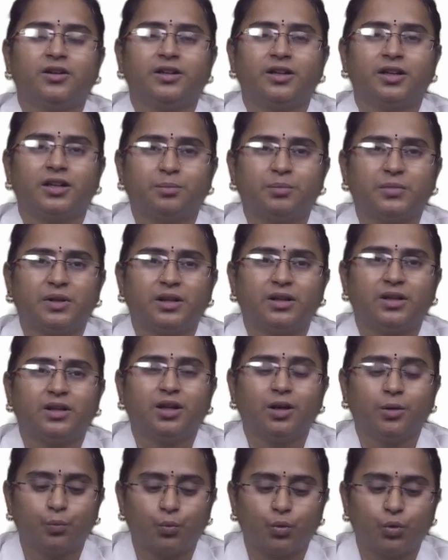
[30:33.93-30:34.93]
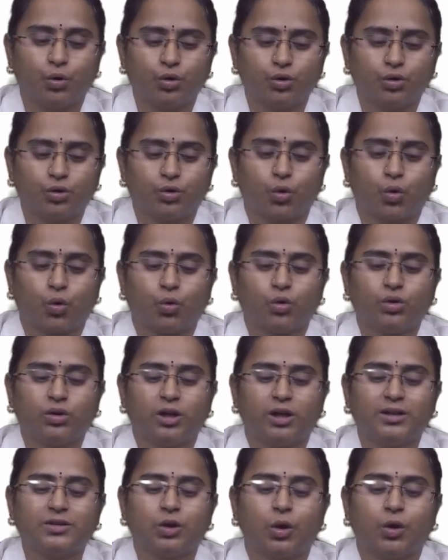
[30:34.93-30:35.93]
In diphtheria both throat
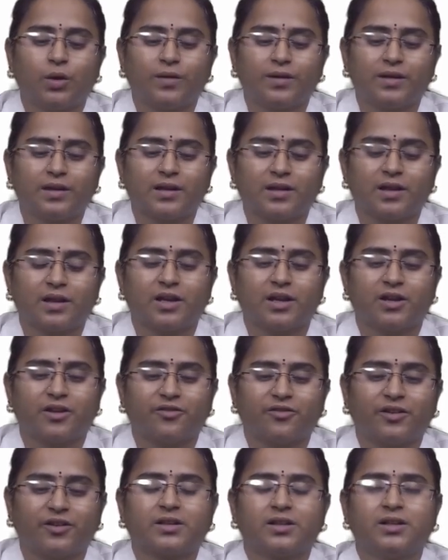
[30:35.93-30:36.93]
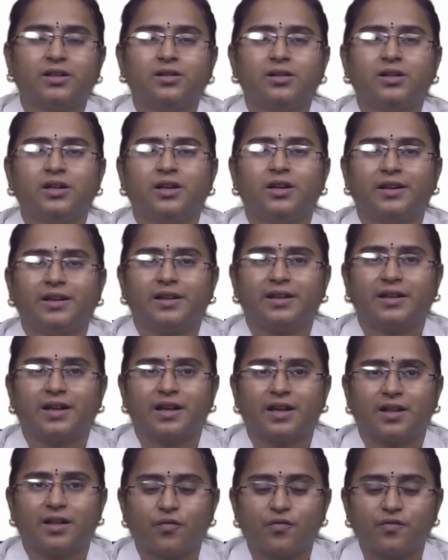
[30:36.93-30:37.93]
and tonsils are affected. In
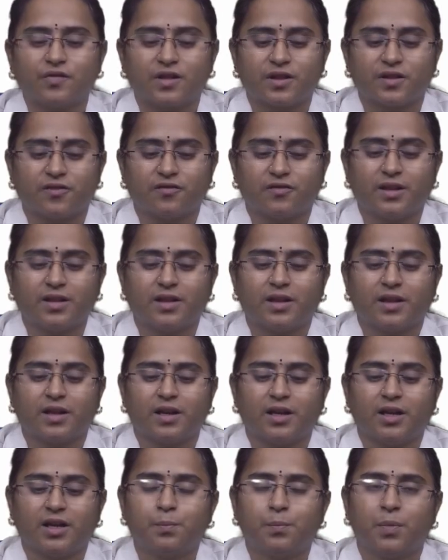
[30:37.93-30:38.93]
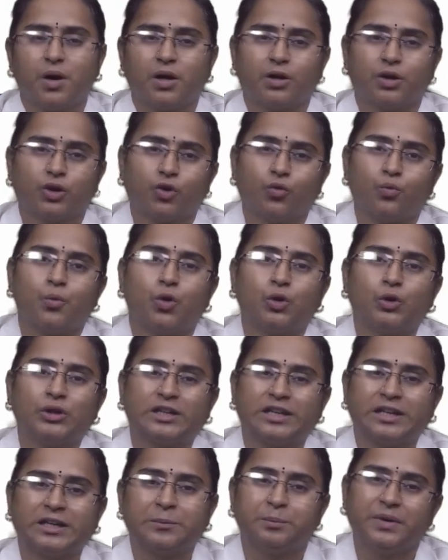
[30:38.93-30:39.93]
case of syphilis any part of
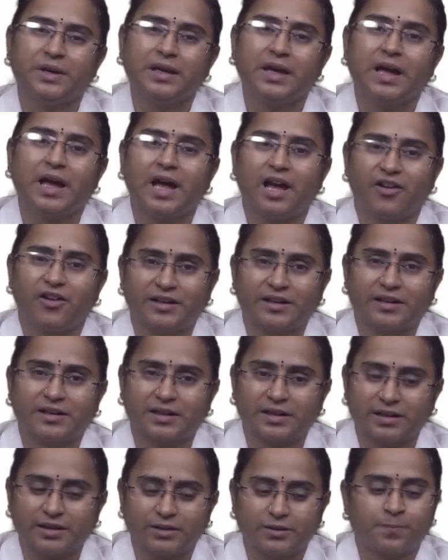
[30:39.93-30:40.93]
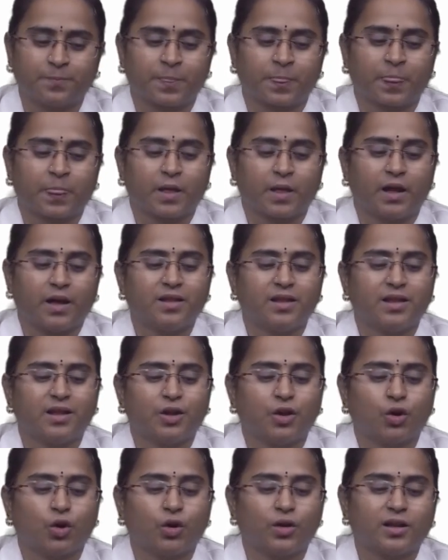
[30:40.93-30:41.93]
mouth can be affected. And
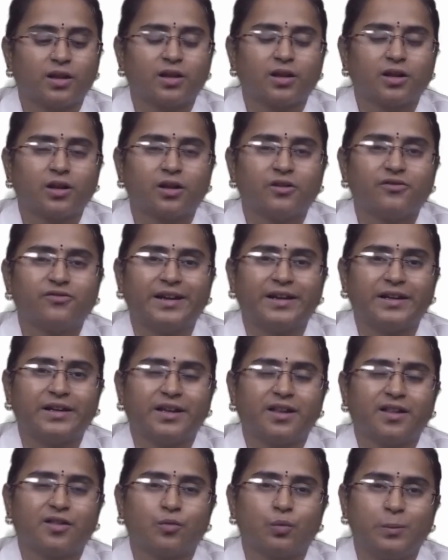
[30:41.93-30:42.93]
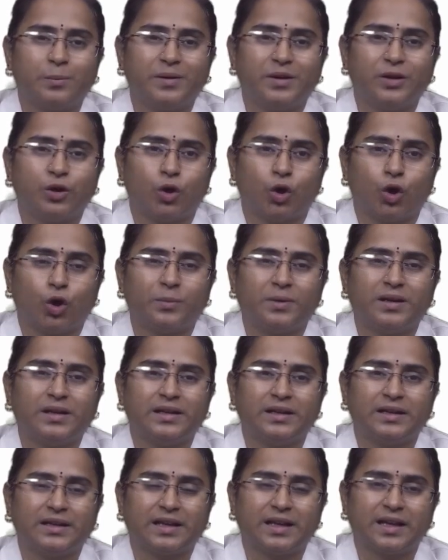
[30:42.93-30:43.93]
serological findings will be
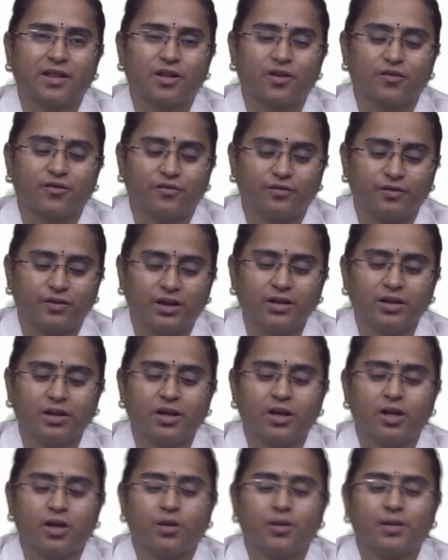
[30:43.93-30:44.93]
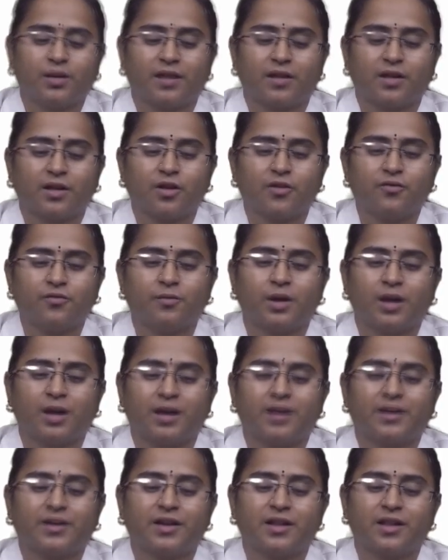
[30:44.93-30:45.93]
normal in case of NUG. In case of
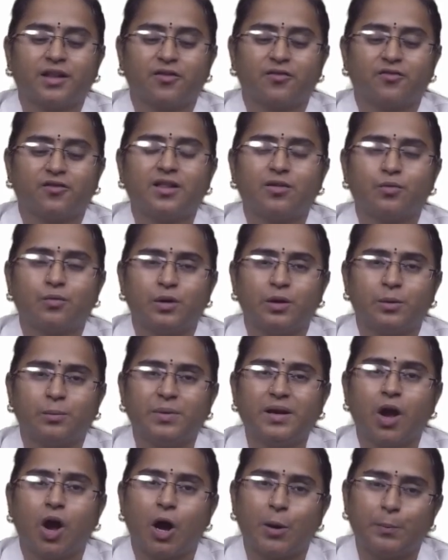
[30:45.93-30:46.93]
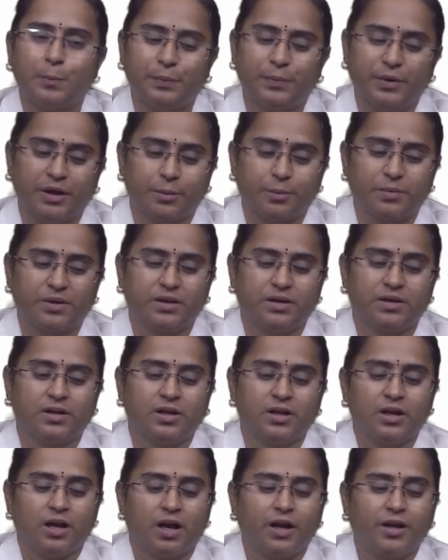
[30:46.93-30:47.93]
secondary syphilis will be abnormal,
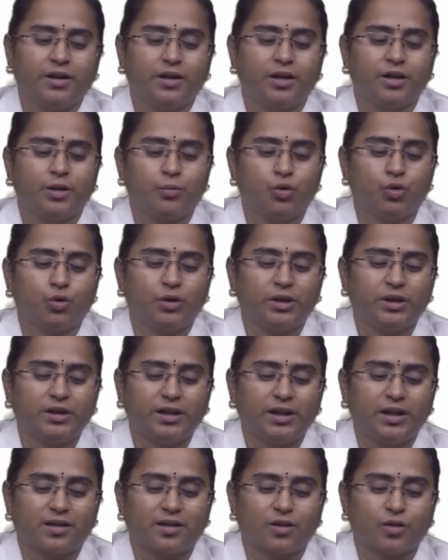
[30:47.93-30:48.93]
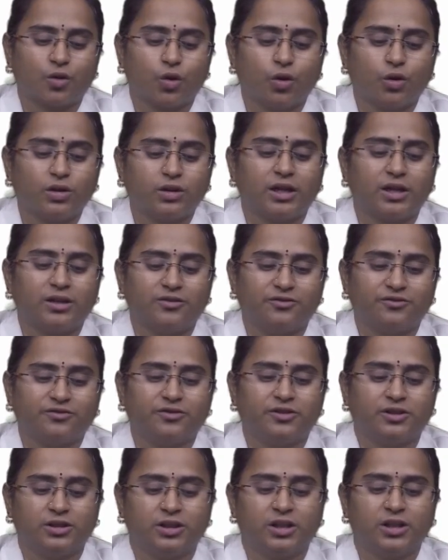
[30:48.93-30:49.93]
and immunity is not
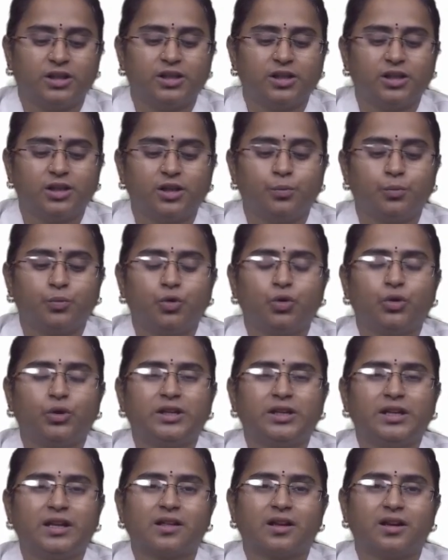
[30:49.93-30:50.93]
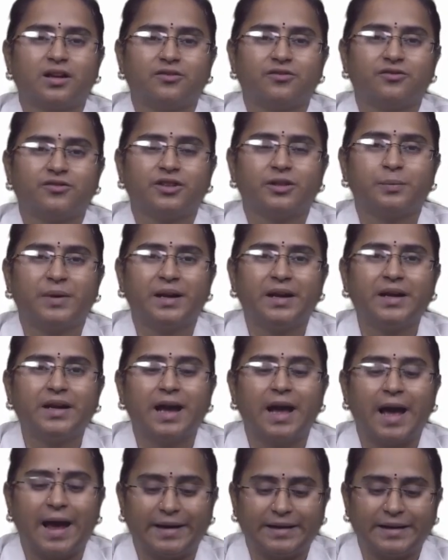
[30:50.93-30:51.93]
conferred. Here immunity is conferred by
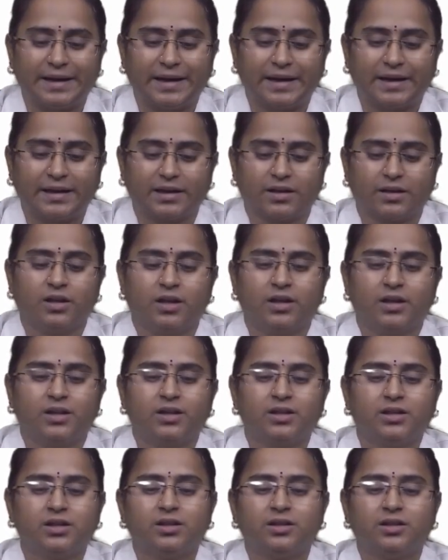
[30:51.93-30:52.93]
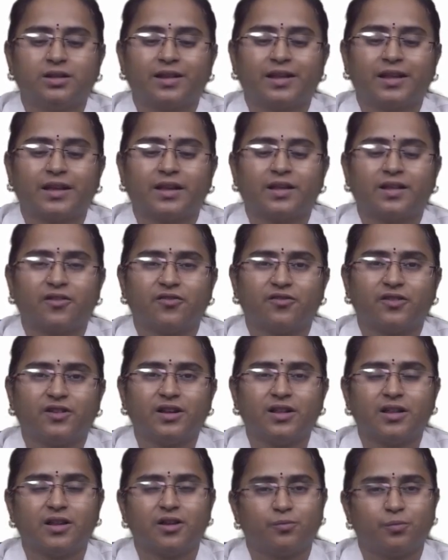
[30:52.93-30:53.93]
an attack. Here in
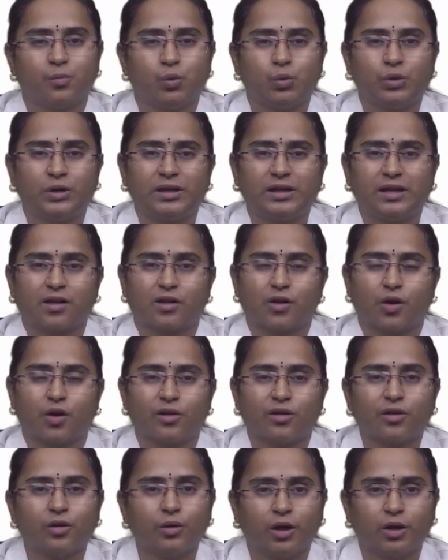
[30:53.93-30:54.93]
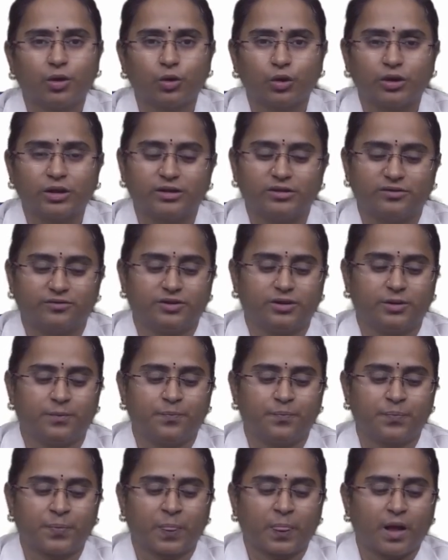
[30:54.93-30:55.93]
syphilis immunity is also not
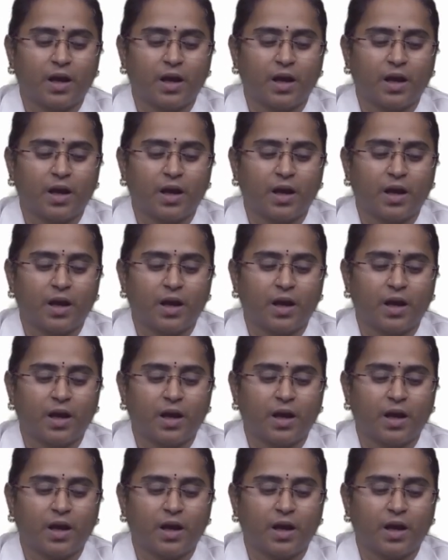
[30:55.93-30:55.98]
conferred.